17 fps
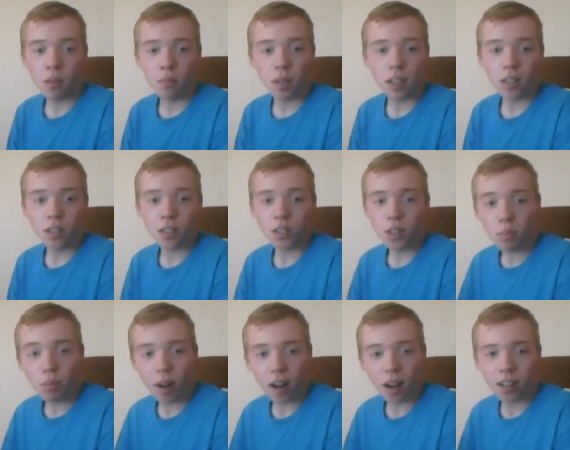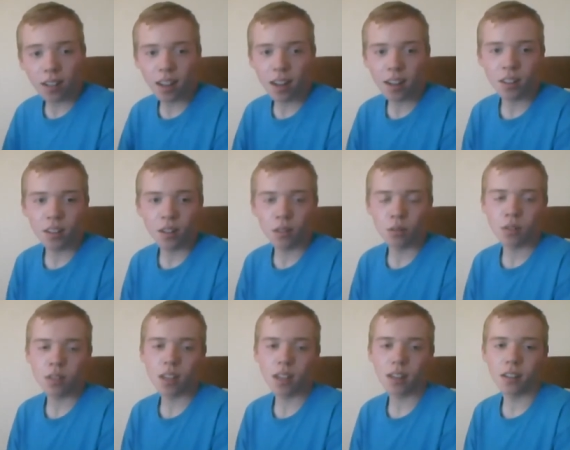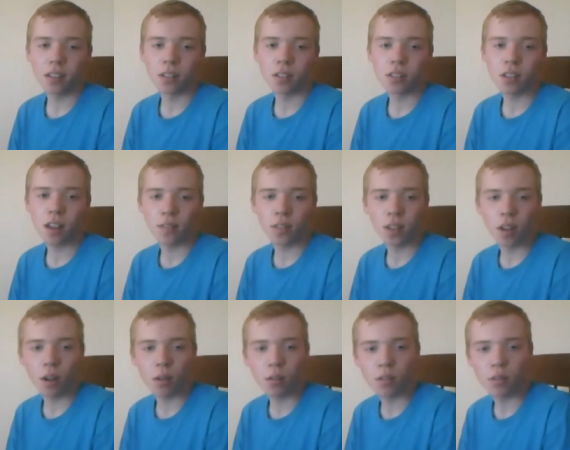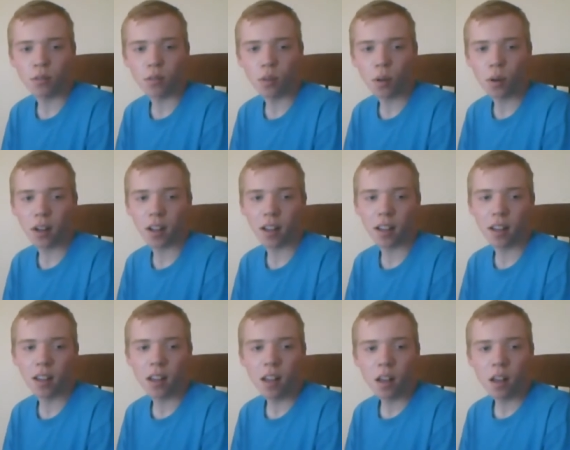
being shipwrecked like those sailors off the coast of Florida.